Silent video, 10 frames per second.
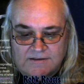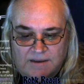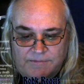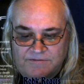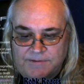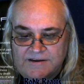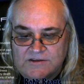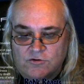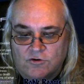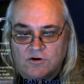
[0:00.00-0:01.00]
It's coming in from my
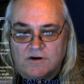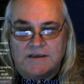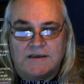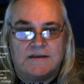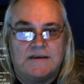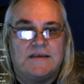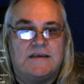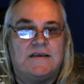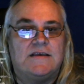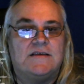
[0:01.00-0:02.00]
Discord. It
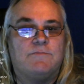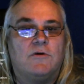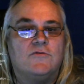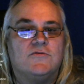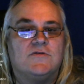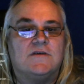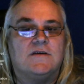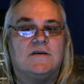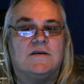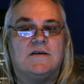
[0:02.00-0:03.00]
is
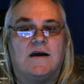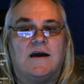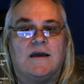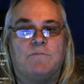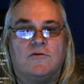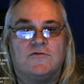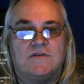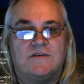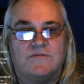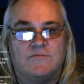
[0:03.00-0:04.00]
posted. I
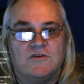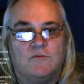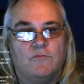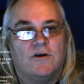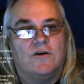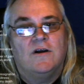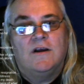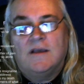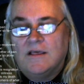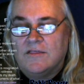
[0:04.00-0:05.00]
posted it from somewhere.
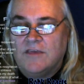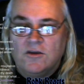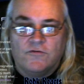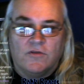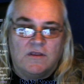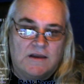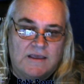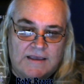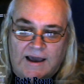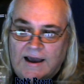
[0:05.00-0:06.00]
Thank you for the
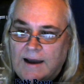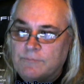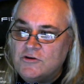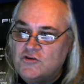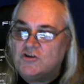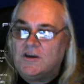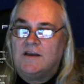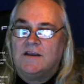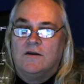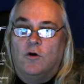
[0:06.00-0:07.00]
link. I
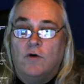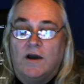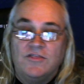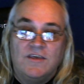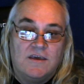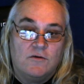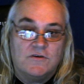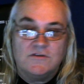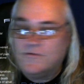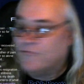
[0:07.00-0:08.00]
appreciate it. Oh, I think it
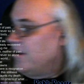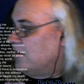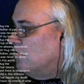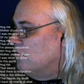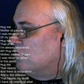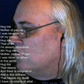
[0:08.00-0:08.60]
was Franco.